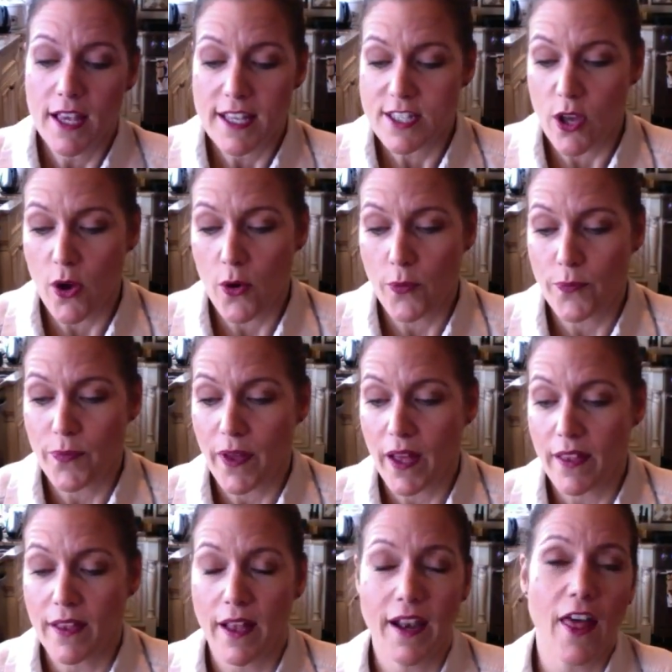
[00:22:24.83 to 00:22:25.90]
So
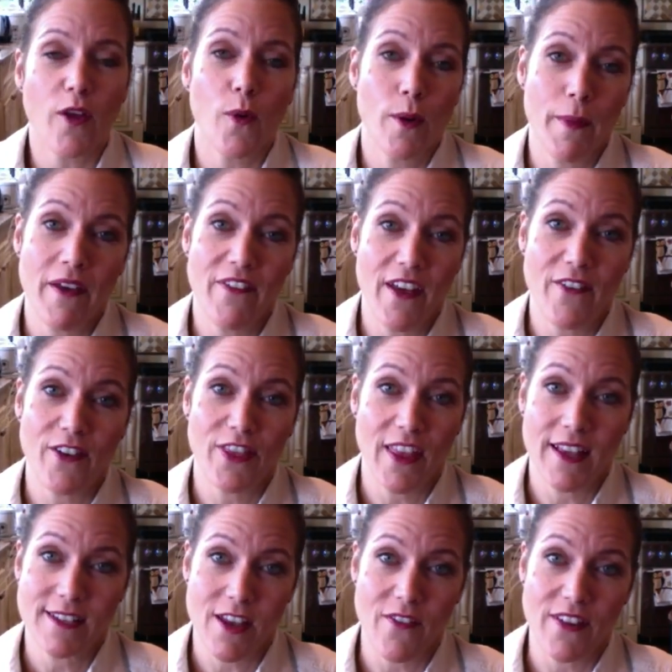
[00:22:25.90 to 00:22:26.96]
another one of my favorite
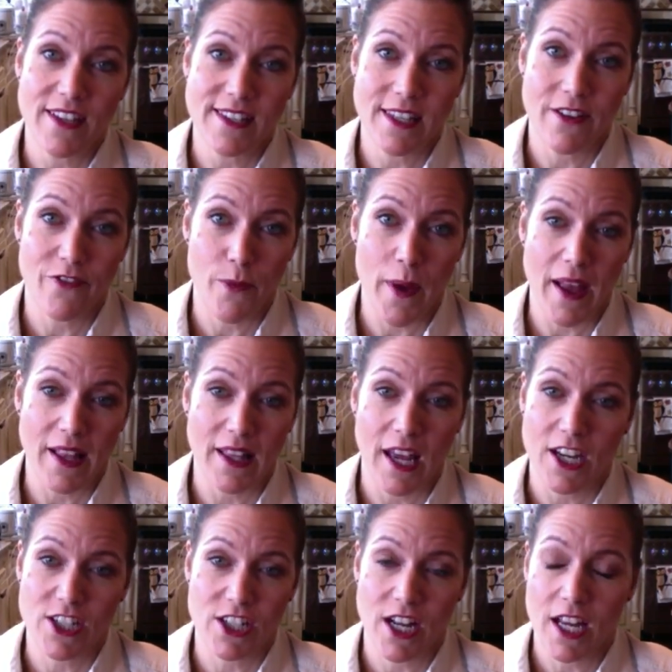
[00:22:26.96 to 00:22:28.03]
things, obviously, for my collection.